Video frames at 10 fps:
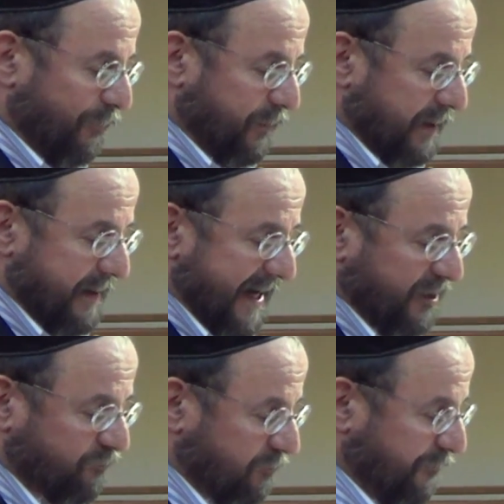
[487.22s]
over the
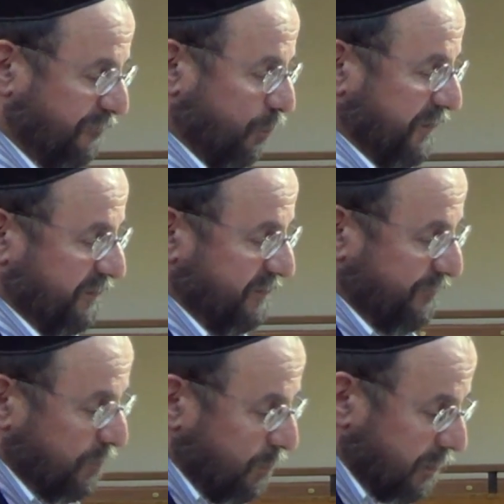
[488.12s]
natural forces
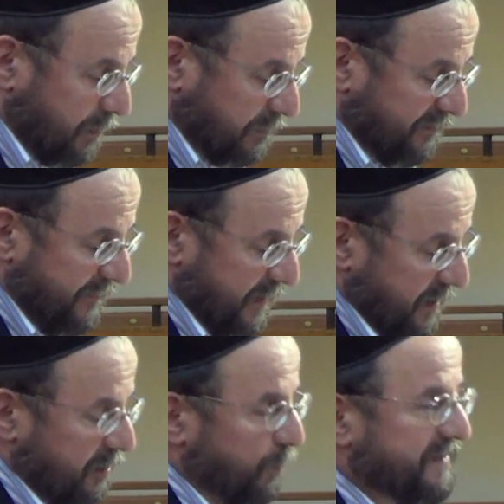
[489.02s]
of the world
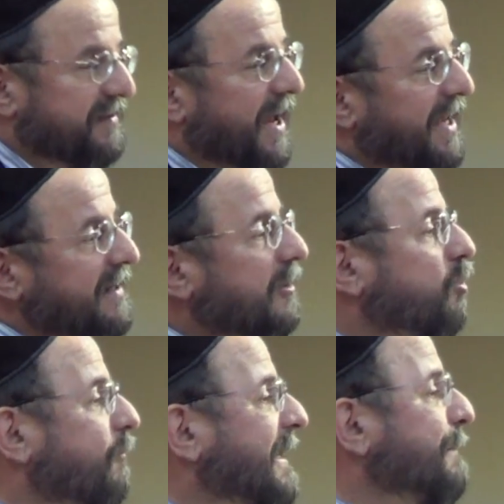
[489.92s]
with 10
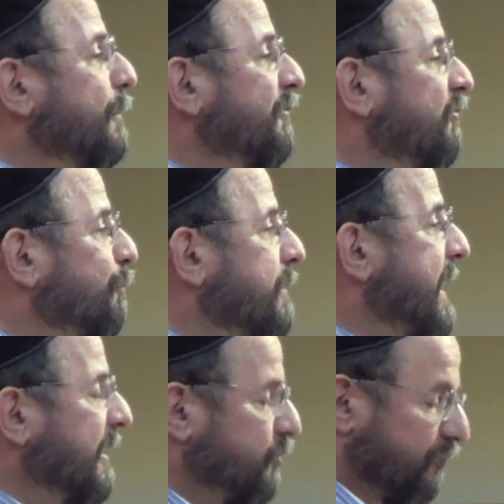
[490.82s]
incredible
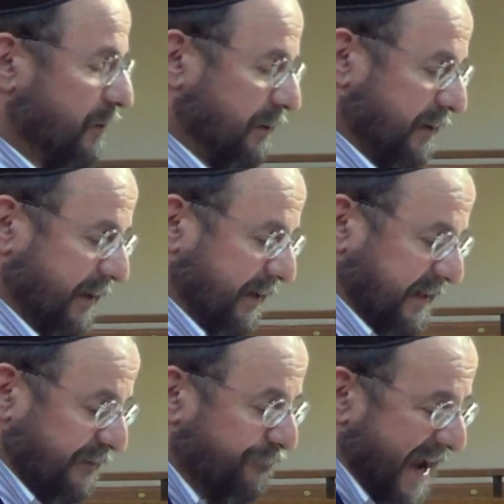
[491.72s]
supernatural
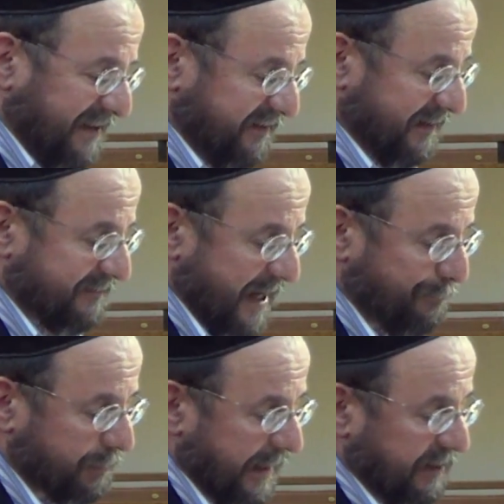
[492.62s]
events that
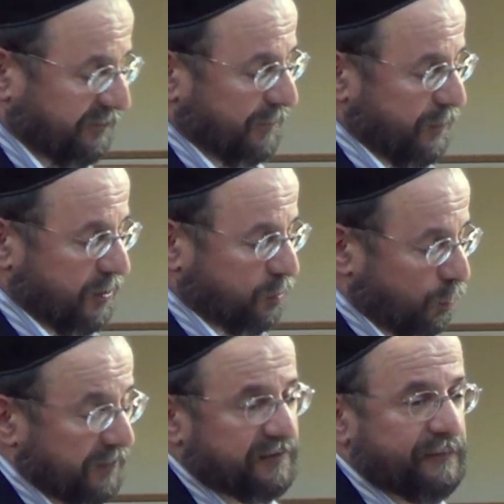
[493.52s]
take place over the
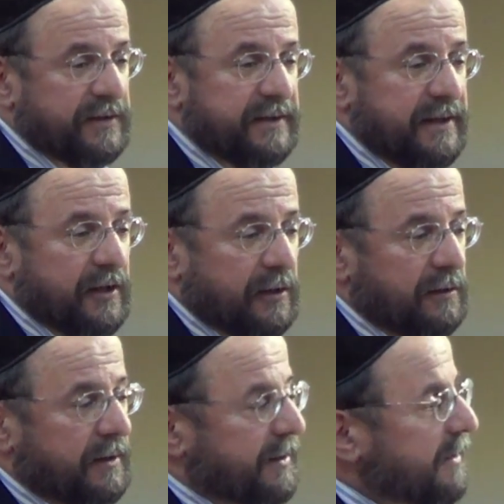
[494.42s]
course of a
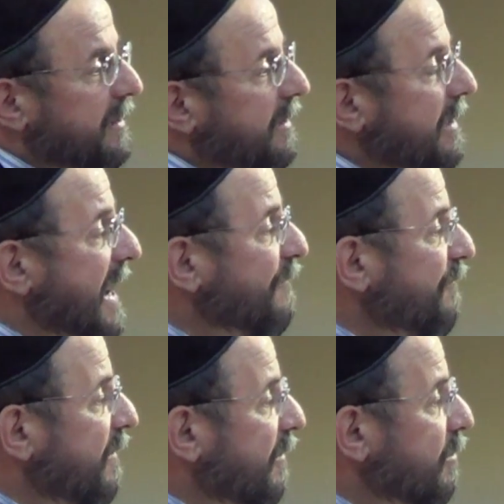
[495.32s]
year. God
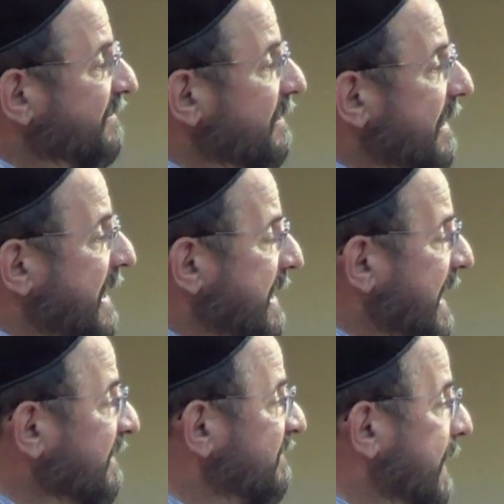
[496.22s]

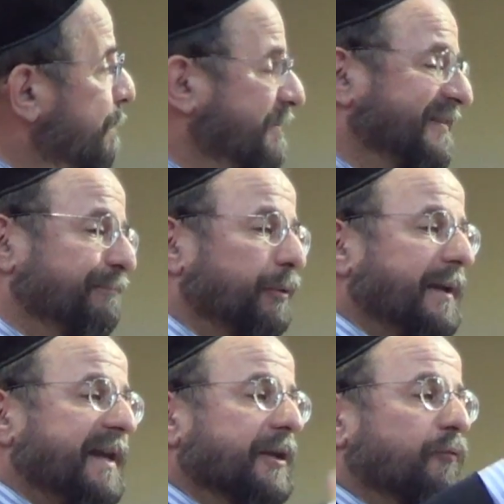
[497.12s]
ends up
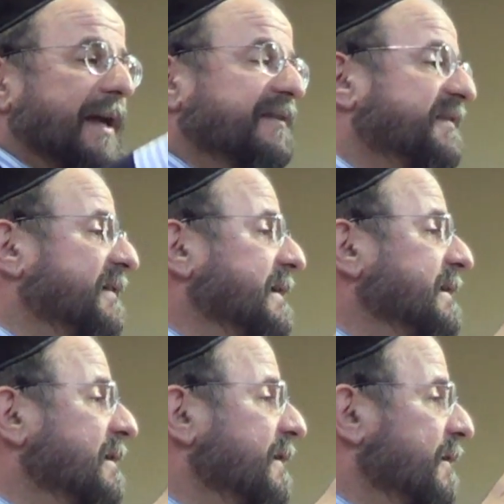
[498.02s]
splitting the Red
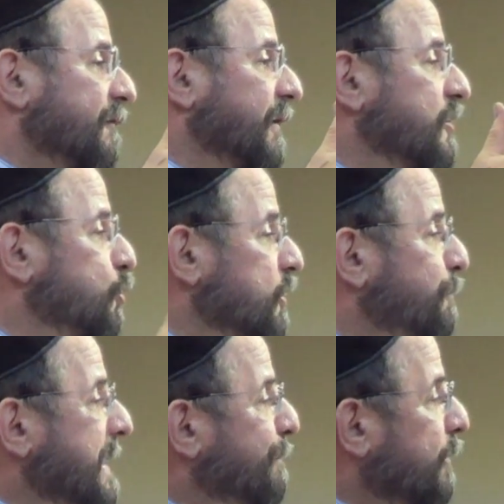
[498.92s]
Sea for the
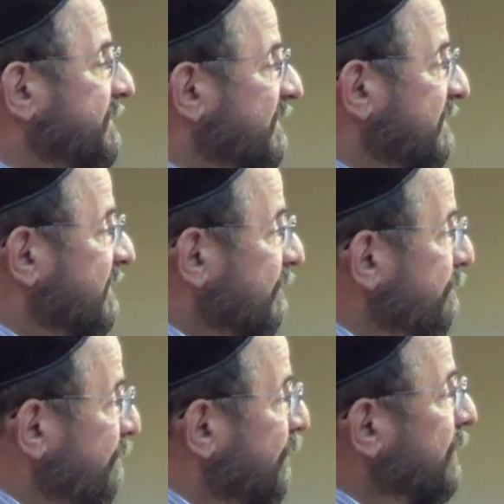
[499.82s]
Jewish people to, to
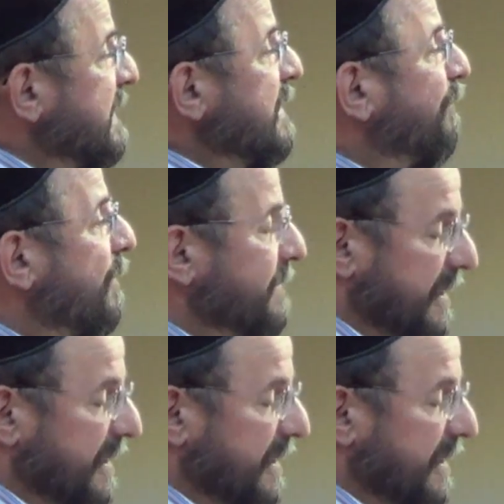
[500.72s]
flee from